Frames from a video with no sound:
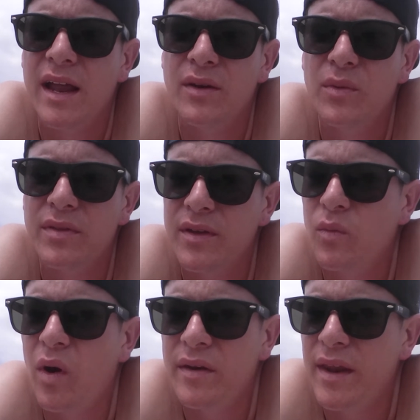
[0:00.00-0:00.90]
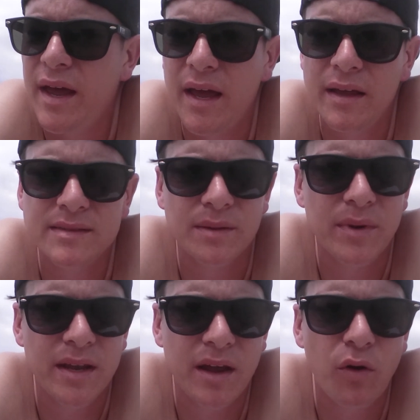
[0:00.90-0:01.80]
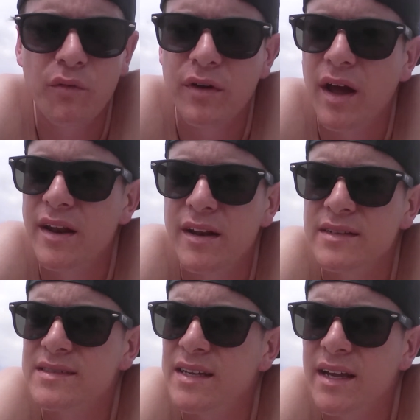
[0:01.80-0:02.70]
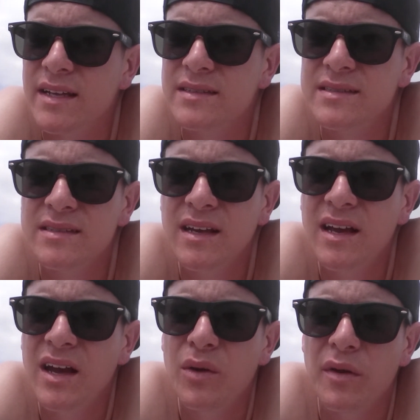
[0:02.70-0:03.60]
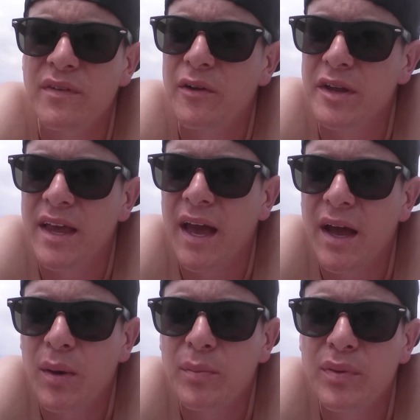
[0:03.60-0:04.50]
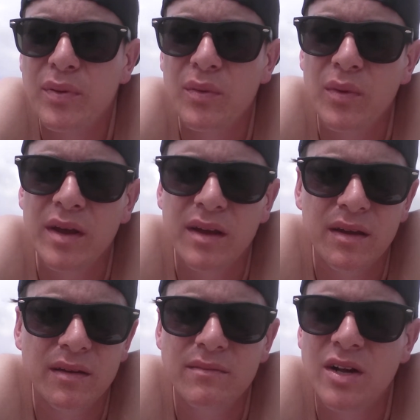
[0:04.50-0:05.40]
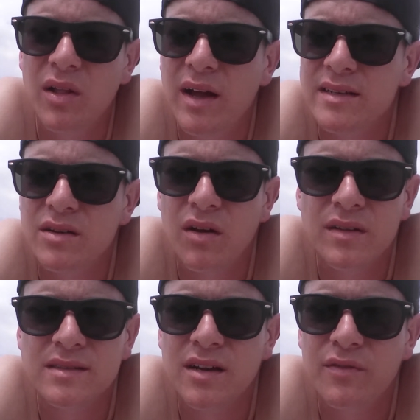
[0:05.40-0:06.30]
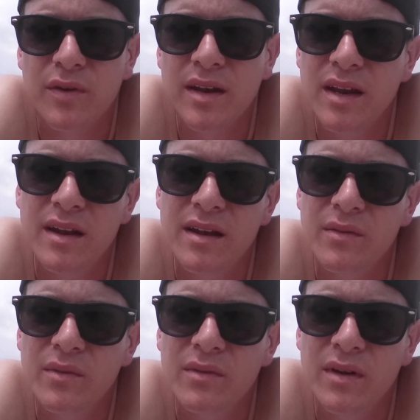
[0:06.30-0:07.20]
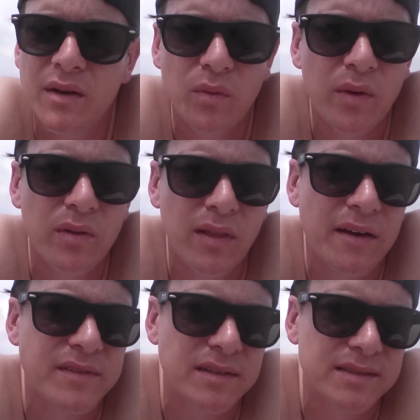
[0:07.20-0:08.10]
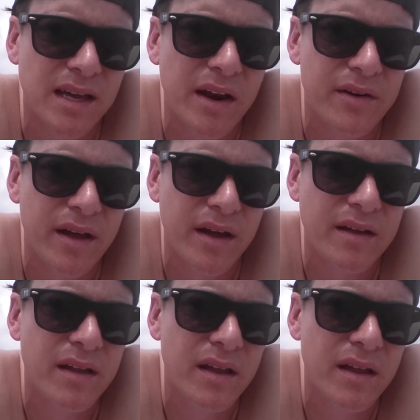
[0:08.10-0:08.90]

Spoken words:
And within one day, somebody had overnighted us tickets. We found a camp. We collected all the stuff we needed and left on Saturday.